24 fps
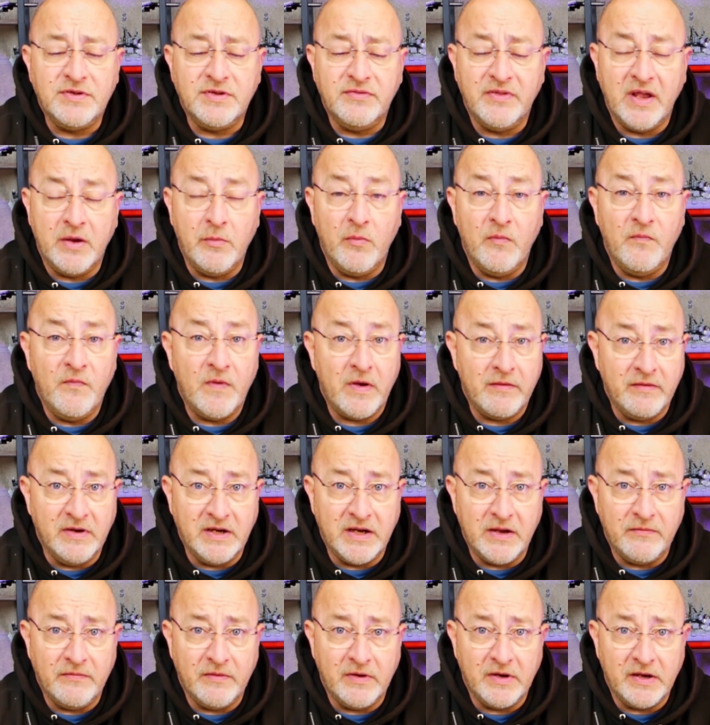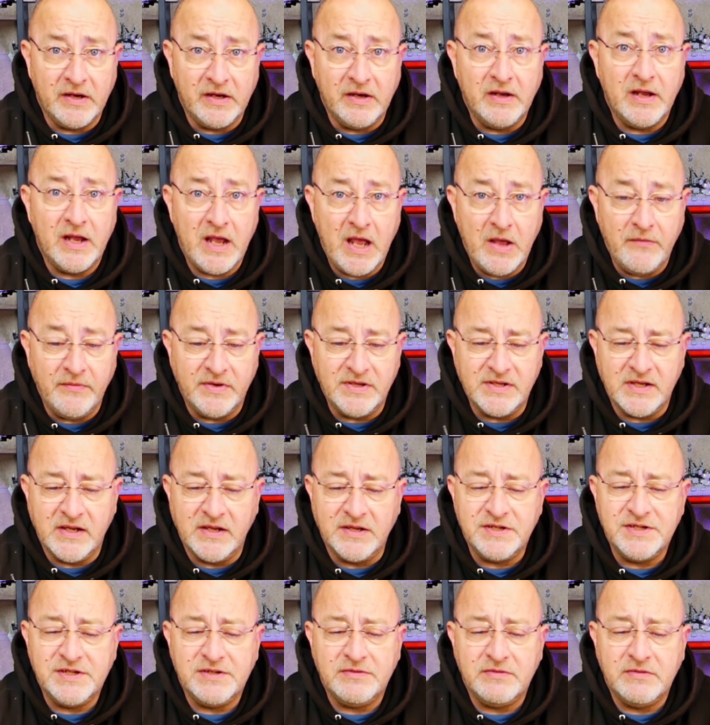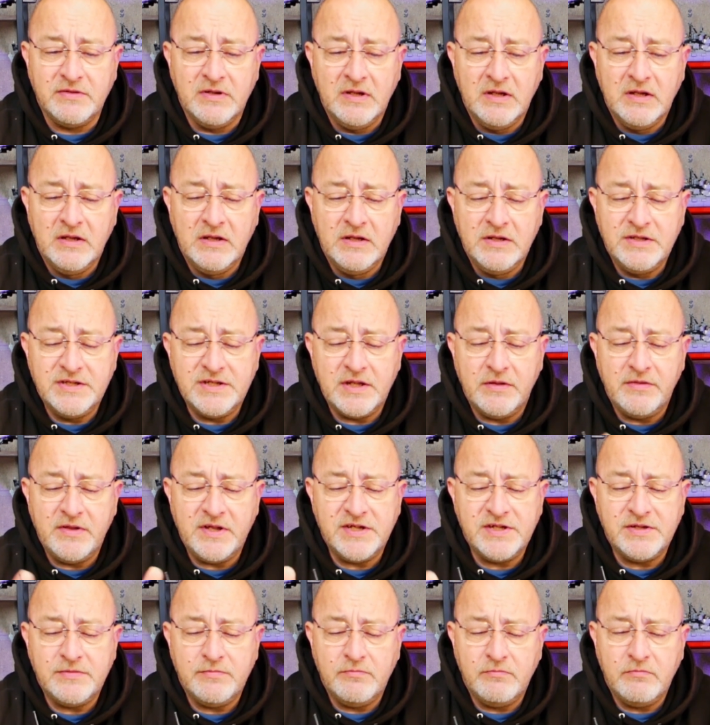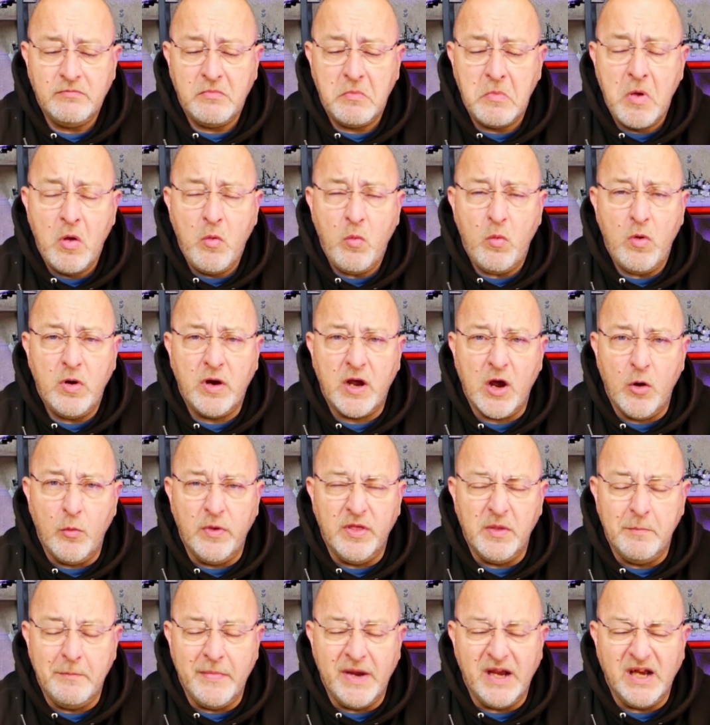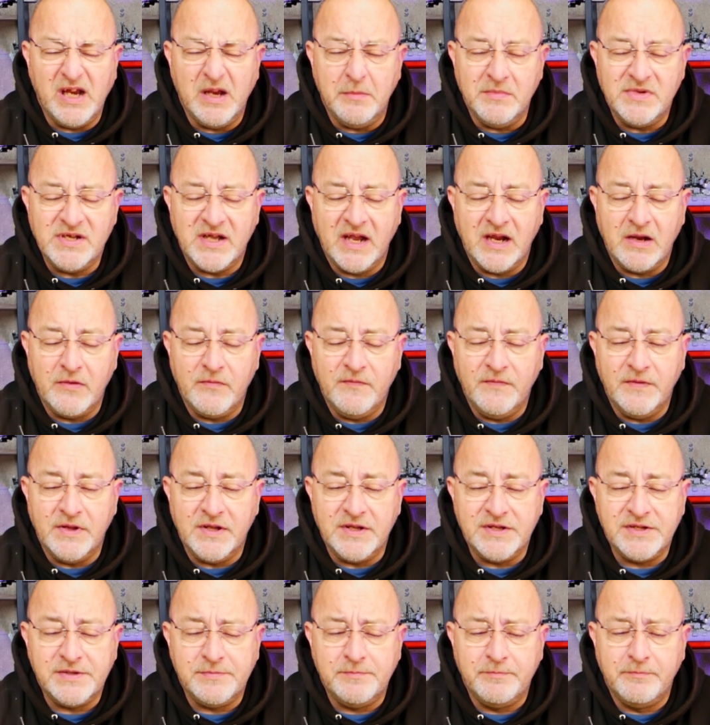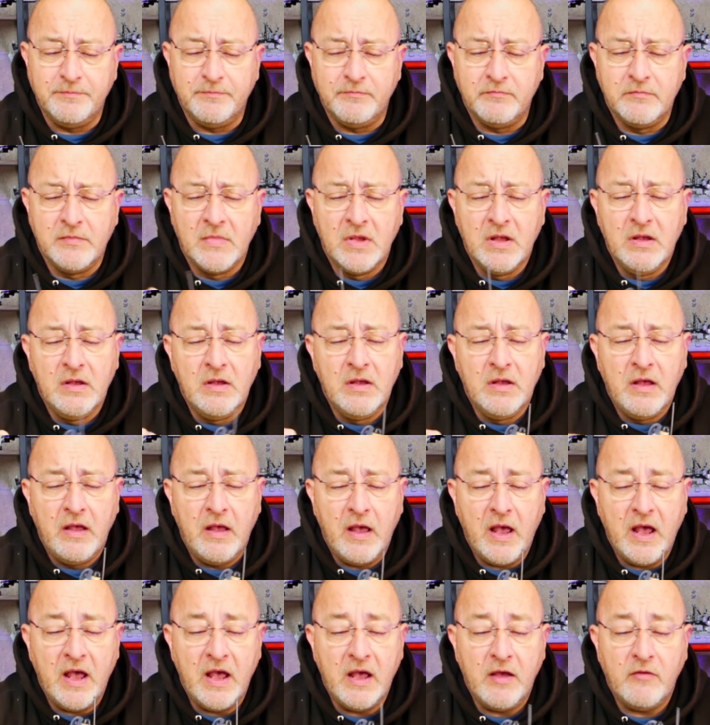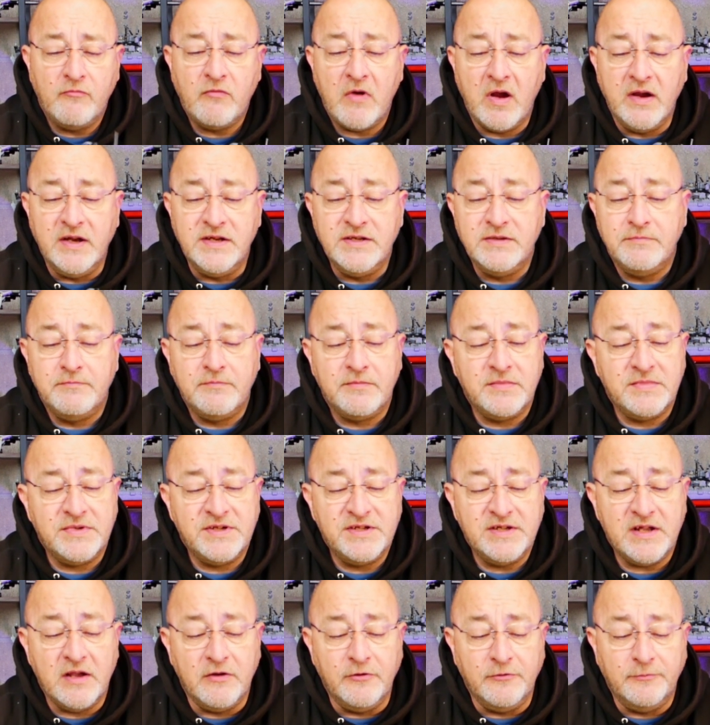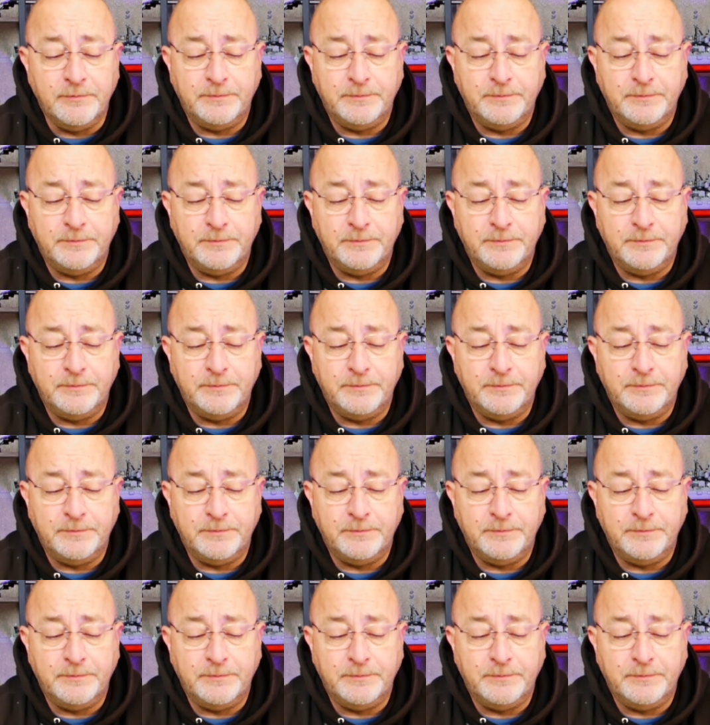They were very definitely heavy tanks, so we'll go with a medium tank for this. Right, so